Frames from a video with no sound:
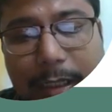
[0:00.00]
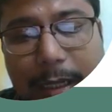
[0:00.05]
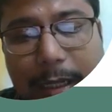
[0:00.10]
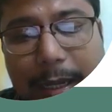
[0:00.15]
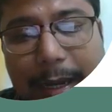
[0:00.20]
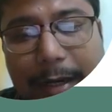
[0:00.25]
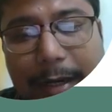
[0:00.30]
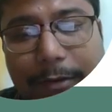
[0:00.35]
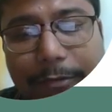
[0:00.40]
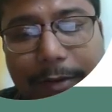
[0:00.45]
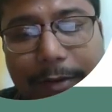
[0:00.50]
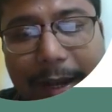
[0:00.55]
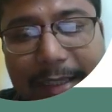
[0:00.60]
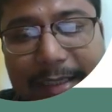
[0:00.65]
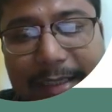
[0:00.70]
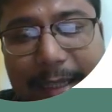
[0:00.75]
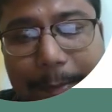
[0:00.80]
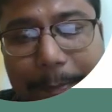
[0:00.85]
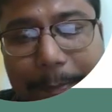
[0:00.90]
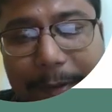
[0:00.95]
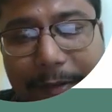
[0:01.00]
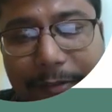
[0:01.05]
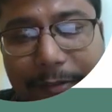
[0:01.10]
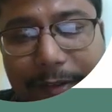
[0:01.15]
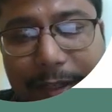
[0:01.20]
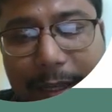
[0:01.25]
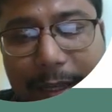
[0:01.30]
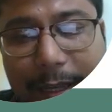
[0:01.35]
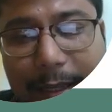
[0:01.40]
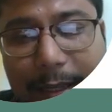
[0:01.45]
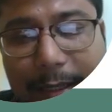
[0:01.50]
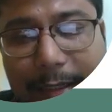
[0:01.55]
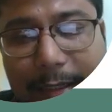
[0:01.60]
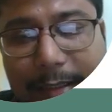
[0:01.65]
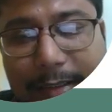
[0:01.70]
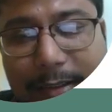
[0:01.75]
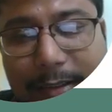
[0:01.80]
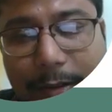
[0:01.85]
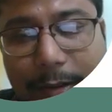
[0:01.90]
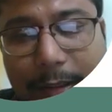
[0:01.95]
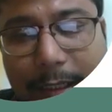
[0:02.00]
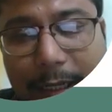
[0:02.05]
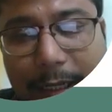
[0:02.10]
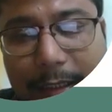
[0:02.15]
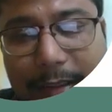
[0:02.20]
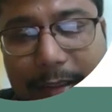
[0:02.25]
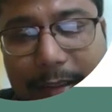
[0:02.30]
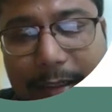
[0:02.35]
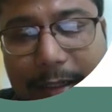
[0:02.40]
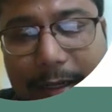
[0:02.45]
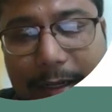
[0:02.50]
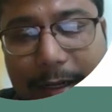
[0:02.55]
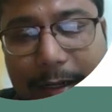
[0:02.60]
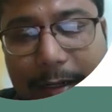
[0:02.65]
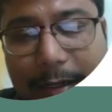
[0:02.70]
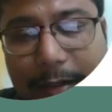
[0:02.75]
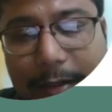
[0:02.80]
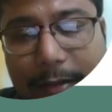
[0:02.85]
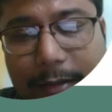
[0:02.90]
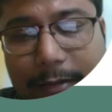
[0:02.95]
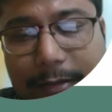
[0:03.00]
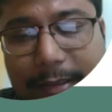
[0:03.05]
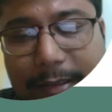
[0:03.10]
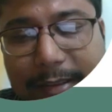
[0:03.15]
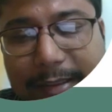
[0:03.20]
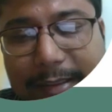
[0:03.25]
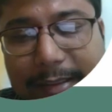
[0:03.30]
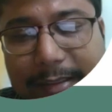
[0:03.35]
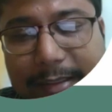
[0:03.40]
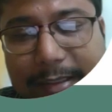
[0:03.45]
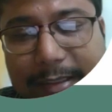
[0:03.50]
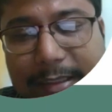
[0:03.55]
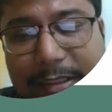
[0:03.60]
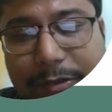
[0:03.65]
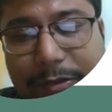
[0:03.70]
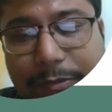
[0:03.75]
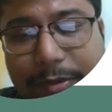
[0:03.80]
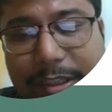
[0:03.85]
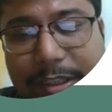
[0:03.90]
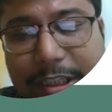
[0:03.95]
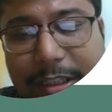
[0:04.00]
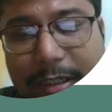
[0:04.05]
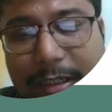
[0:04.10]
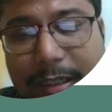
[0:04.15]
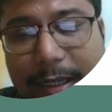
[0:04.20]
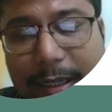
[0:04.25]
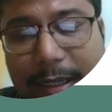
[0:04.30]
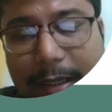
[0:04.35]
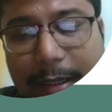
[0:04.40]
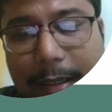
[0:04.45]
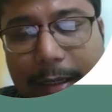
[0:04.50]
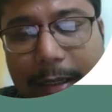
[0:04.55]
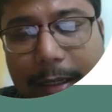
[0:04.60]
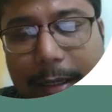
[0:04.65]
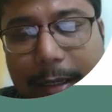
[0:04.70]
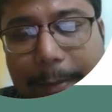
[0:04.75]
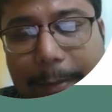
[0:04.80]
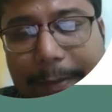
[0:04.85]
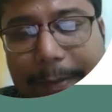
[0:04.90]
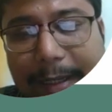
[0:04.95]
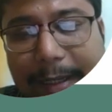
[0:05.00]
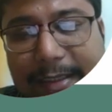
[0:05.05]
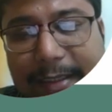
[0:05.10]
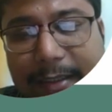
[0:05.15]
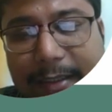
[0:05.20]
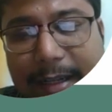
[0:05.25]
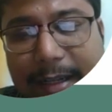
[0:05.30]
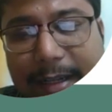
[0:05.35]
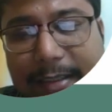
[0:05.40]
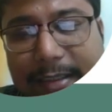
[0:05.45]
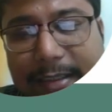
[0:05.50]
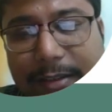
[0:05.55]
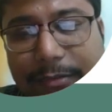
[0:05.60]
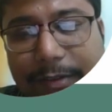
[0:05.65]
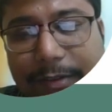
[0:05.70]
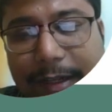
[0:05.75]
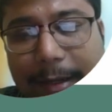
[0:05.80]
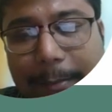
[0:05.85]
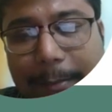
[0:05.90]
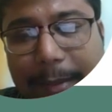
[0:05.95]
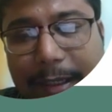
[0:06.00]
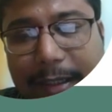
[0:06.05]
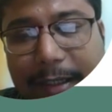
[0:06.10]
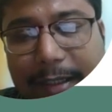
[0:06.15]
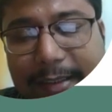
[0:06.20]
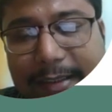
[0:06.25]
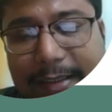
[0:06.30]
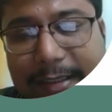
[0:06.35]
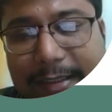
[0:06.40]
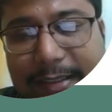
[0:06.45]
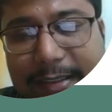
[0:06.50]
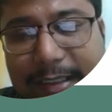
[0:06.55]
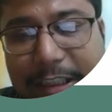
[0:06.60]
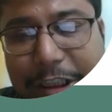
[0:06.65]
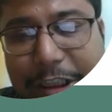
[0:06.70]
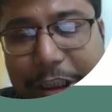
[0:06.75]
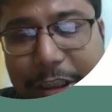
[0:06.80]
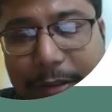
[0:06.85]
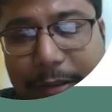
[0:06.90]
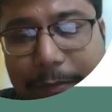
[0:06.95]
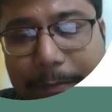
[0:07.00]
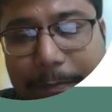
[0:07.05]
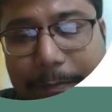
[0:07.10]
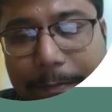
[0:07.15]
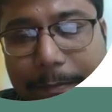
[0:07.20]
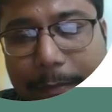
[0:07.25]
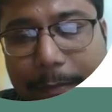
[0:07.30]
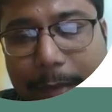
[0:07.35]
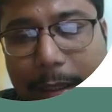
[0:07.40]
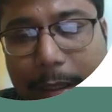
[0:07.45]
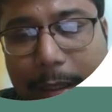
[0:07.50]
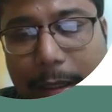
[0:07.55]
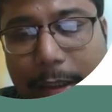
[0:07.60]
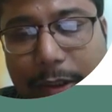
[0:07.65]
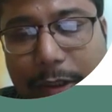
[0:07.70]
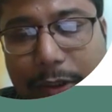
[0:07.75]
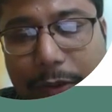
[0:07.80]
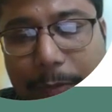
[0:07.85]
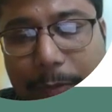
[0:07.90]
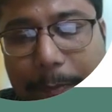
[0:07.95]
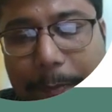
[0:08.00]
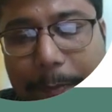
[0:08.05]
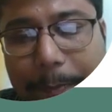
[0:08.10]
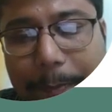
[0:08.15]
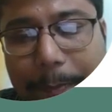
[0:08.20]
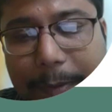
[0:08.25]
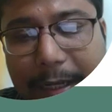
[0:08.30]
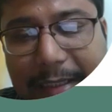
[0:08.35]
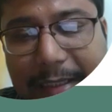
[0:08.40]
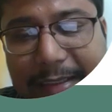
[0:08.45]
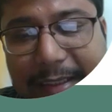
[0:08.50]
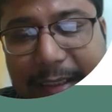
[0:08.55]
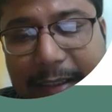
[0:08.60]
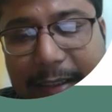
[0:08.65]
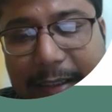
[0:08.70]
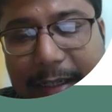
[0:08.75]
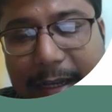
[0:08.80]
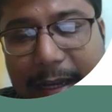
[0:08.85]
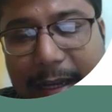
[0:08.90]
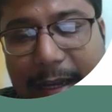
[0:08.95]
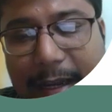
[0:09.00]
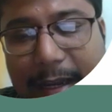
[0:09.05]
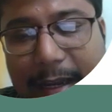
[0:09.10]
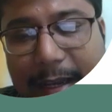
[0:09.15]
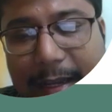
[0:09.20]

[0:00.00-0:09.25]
And vasa previa is, on the other hand, this is the situation like placenta has a velamentous insertion. So placenta